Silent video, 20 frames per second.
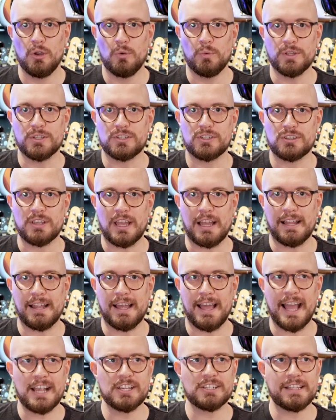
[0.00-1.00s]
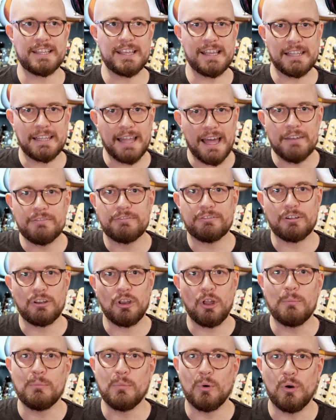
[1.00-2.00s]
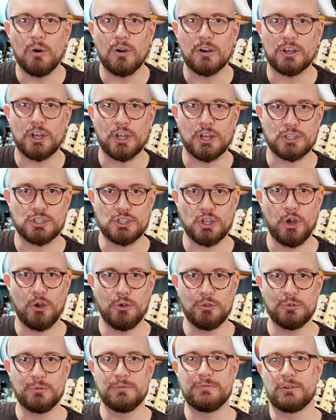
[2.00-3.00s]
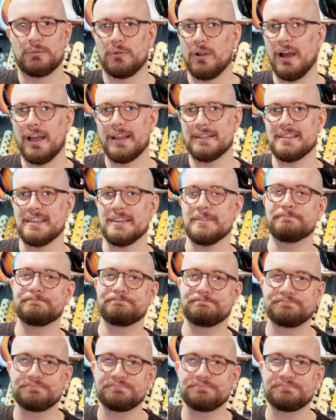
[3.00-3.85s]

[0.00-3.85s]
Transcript: which actually allowed for a lot more kind of tonal variety.